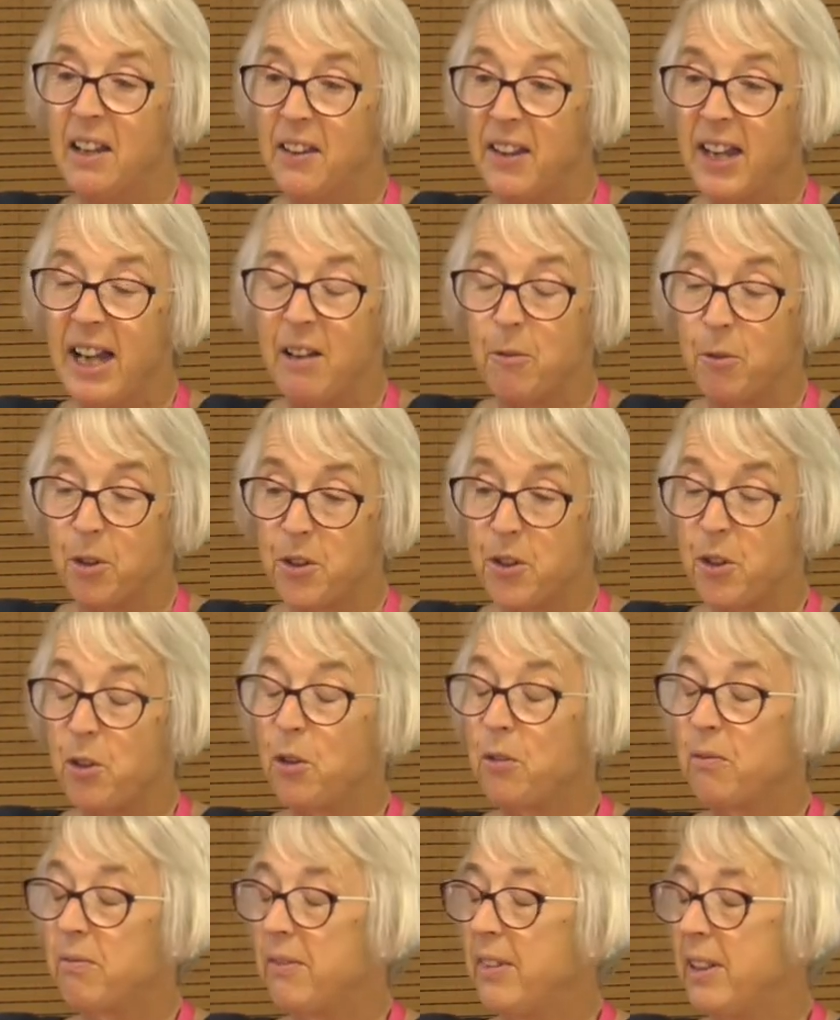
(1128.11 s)
That was
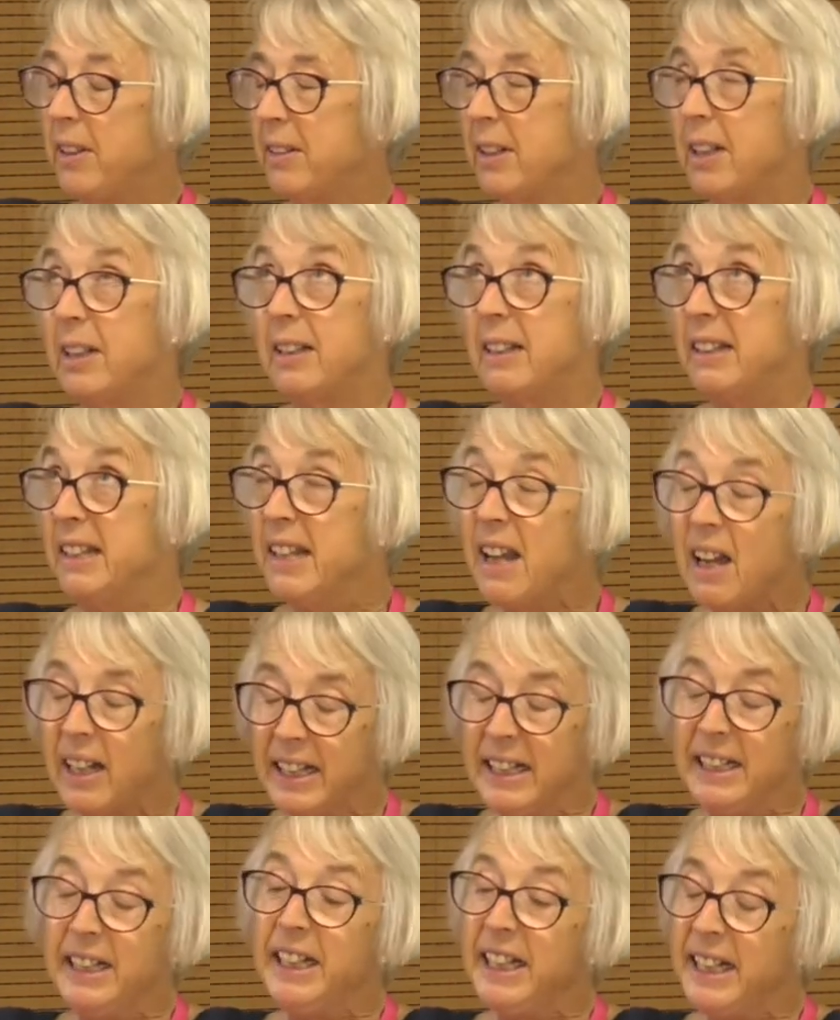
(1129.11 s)

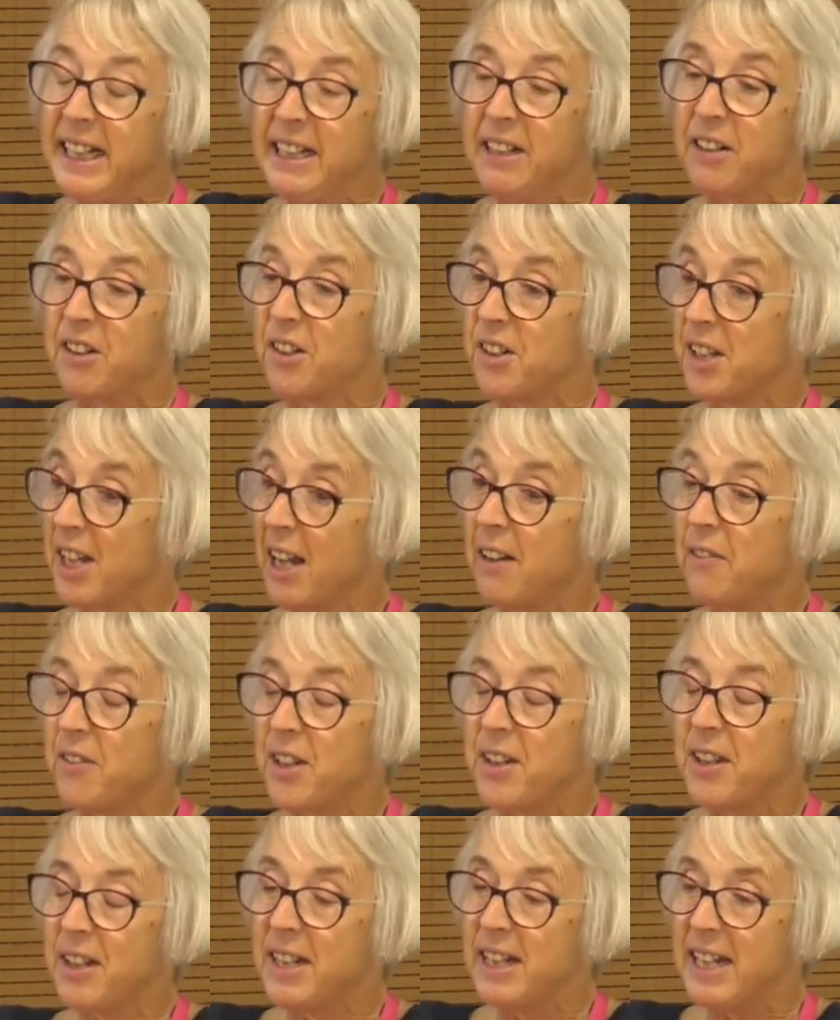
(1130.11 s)
9 years
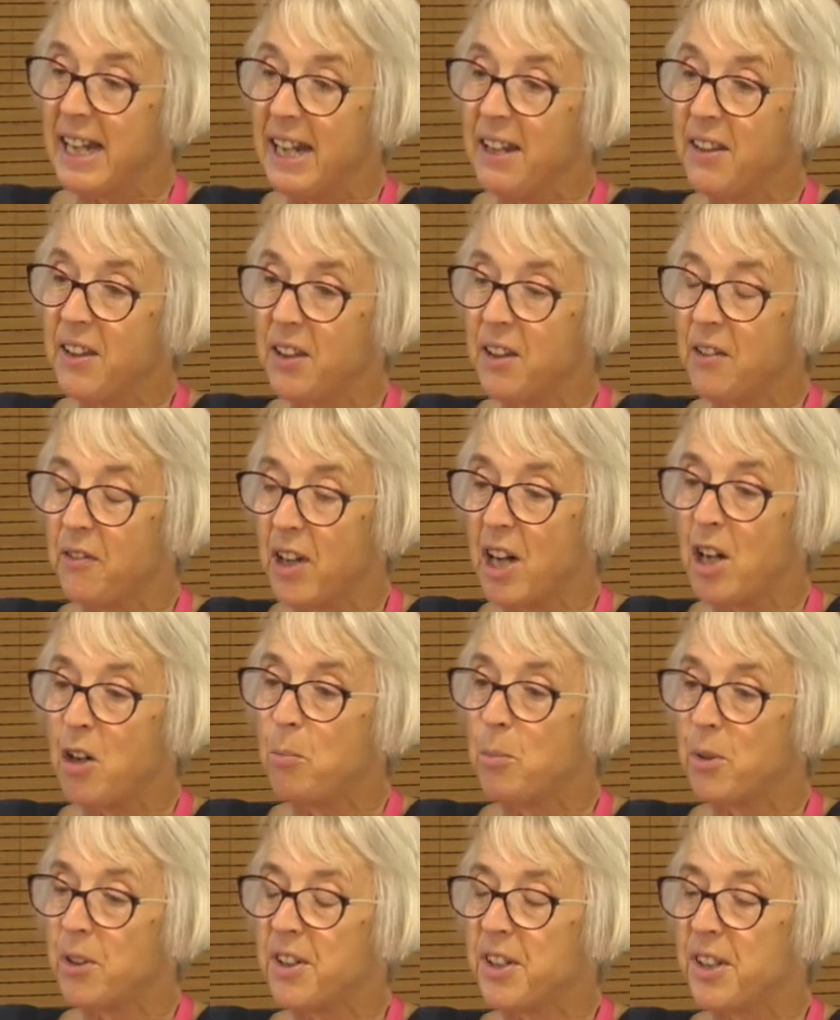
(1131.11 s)
after the death of
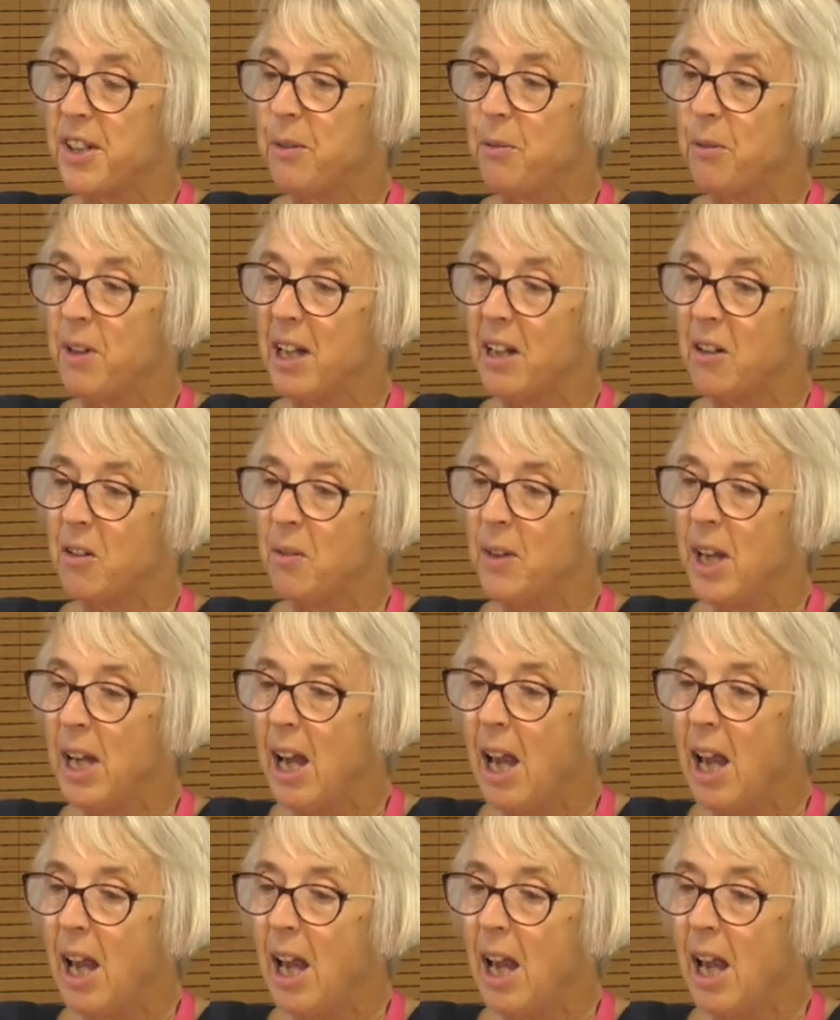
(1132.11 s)
Albert Sitwell.